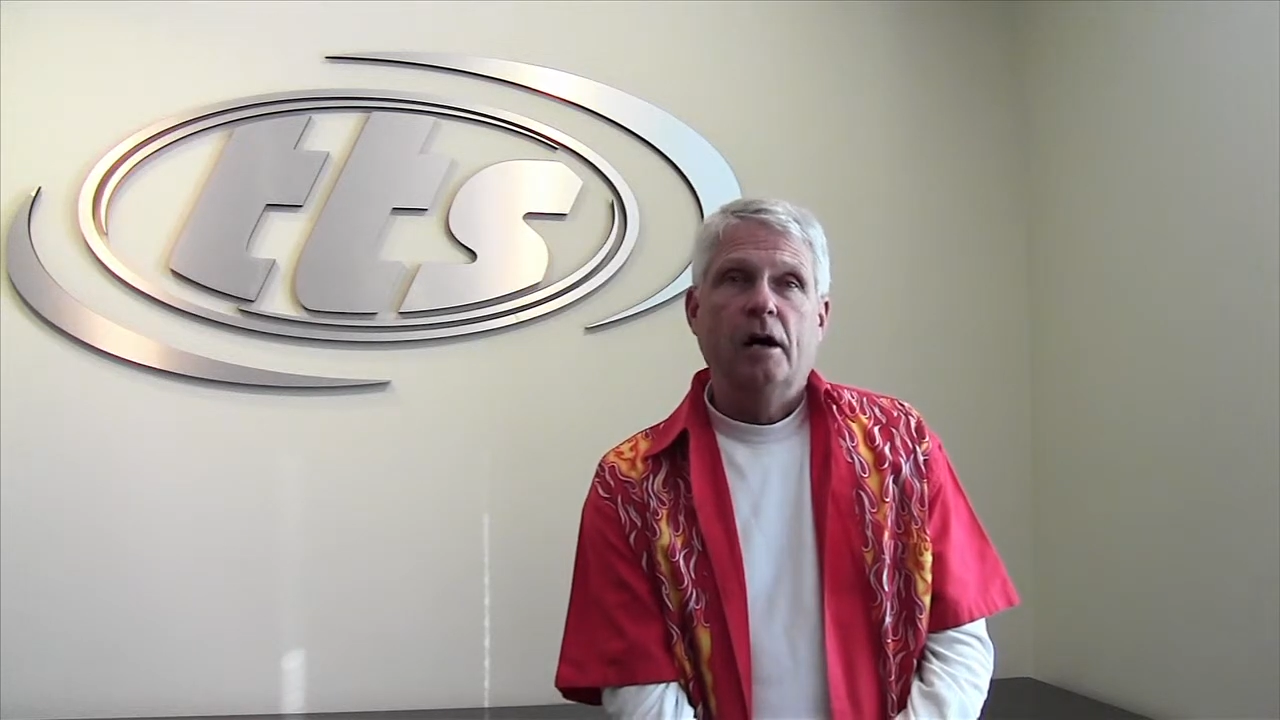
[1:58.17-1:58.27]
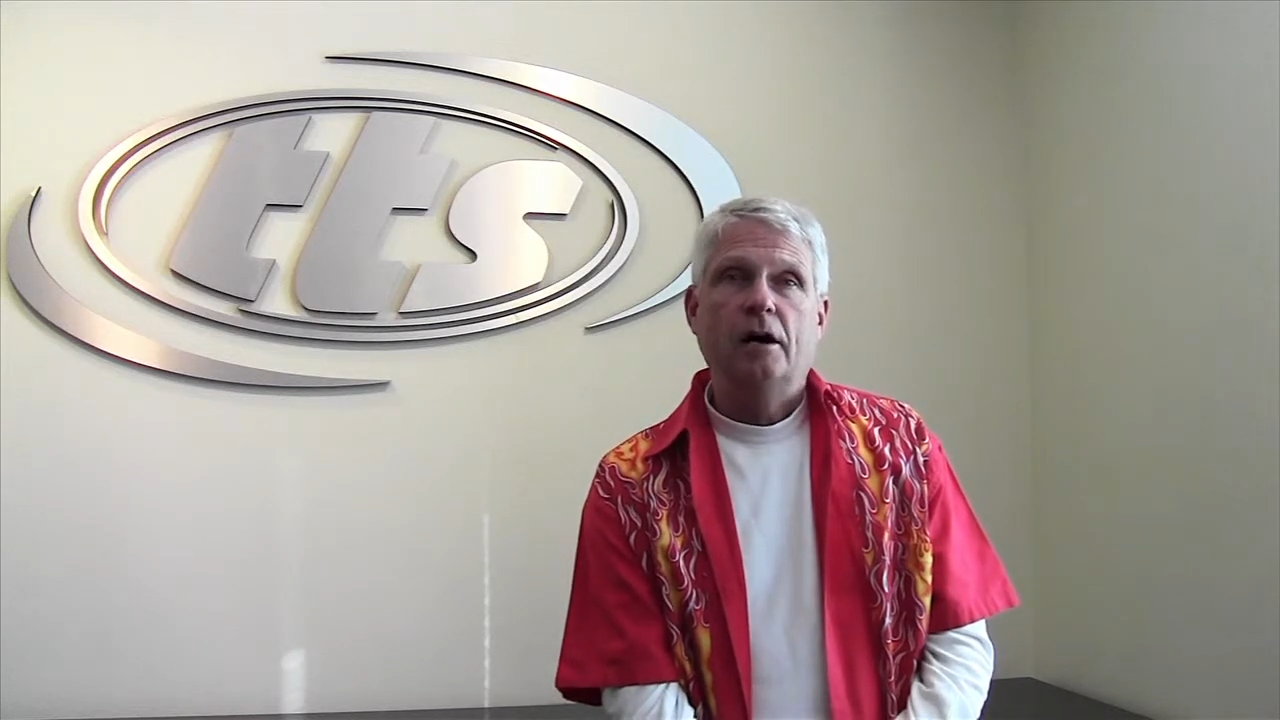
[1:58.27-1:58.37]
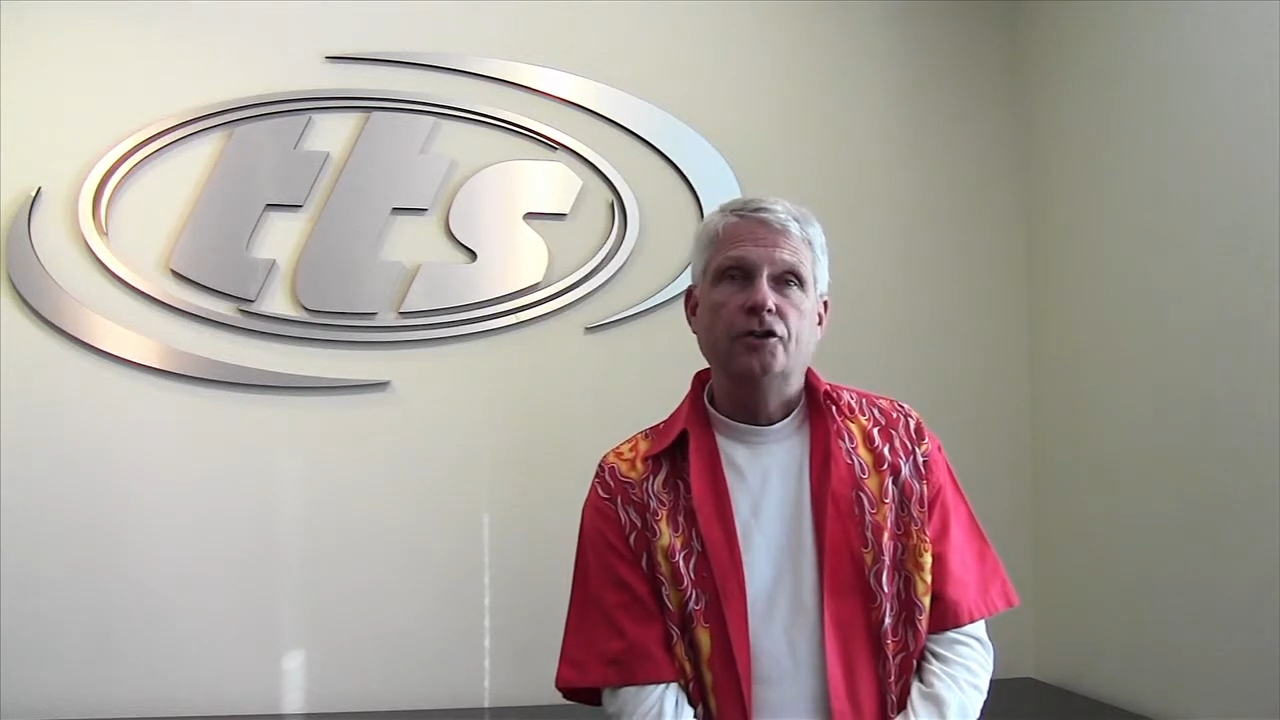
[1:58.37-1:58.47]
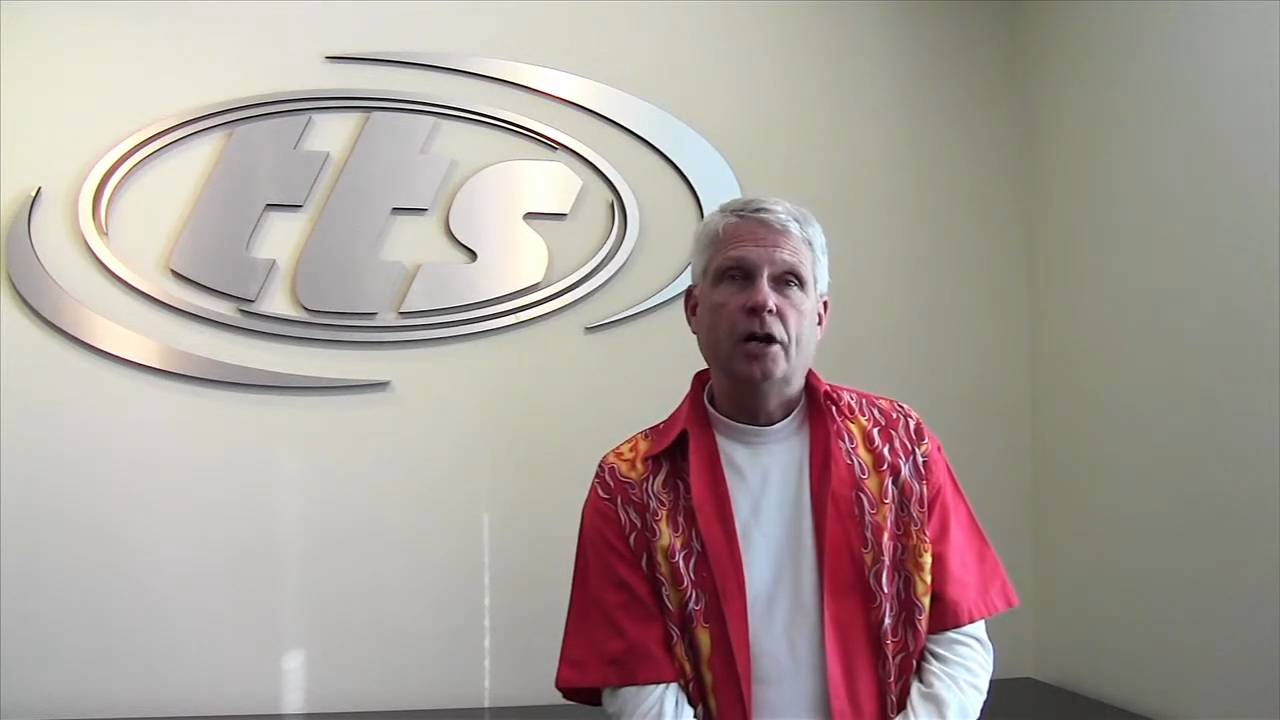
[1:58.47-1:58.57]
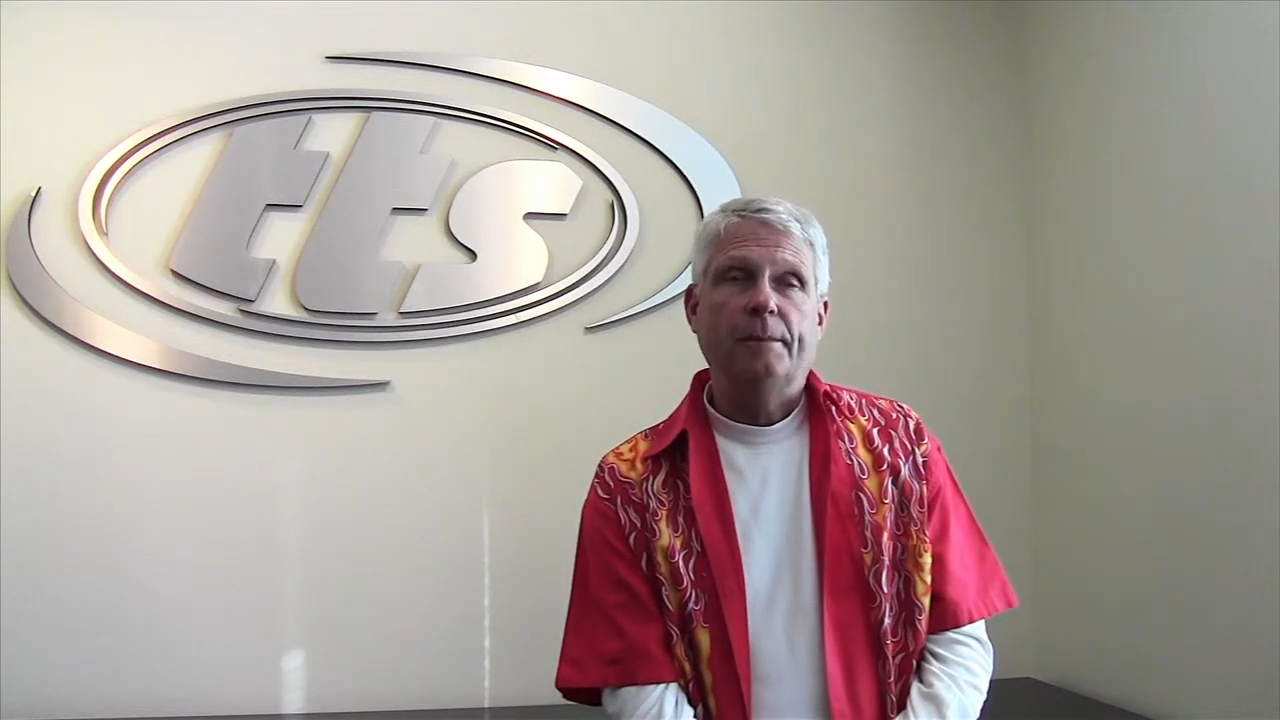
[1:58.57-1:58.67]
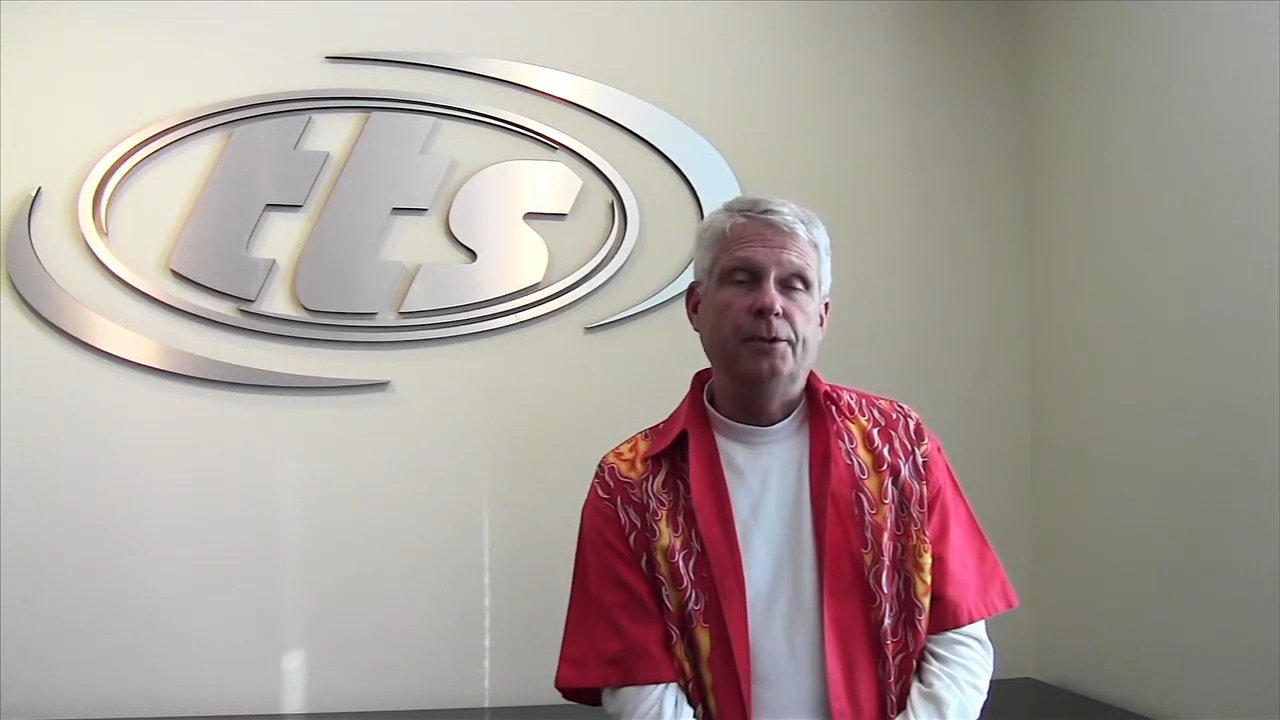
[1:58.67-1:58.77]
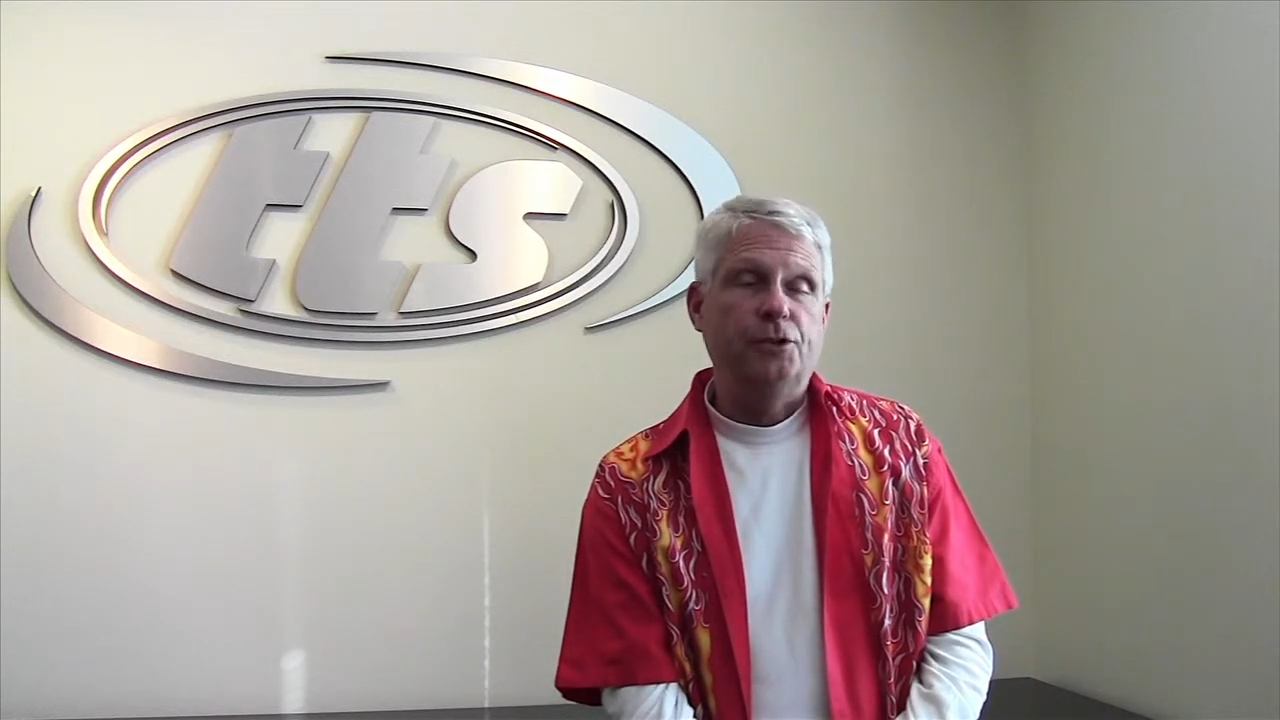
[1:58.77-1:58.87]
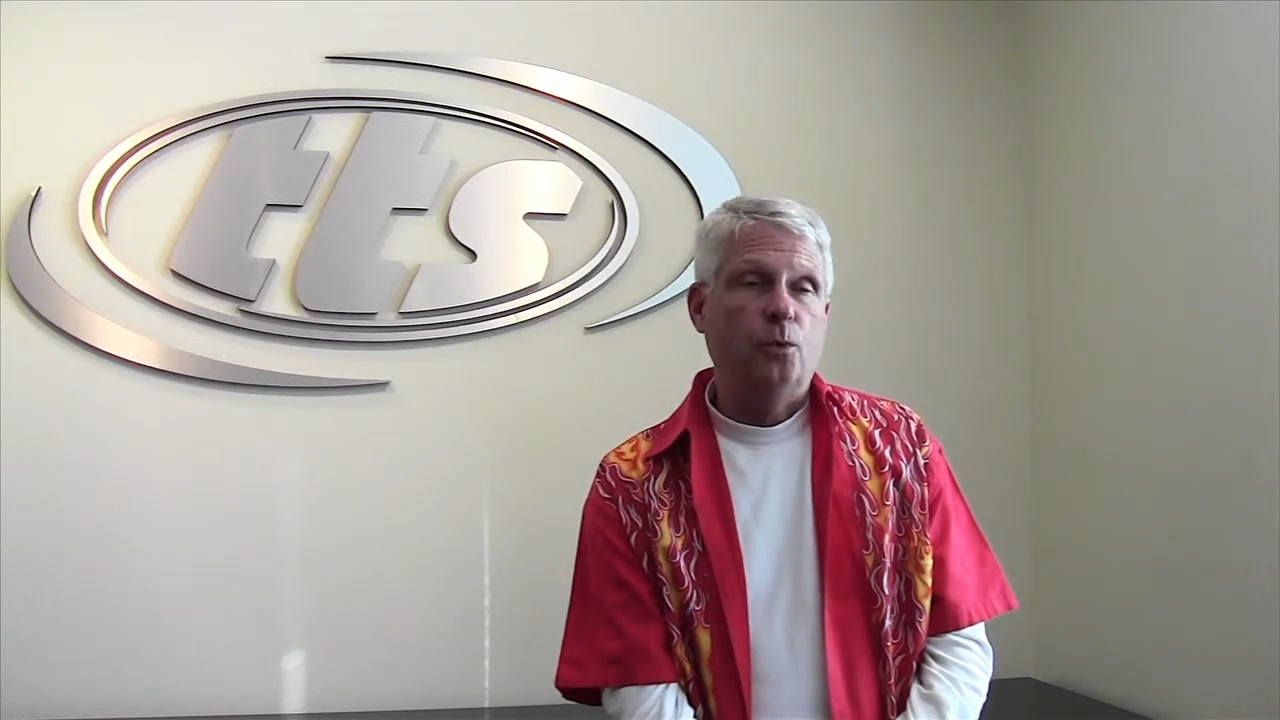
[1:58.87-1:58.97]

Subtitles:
Our job is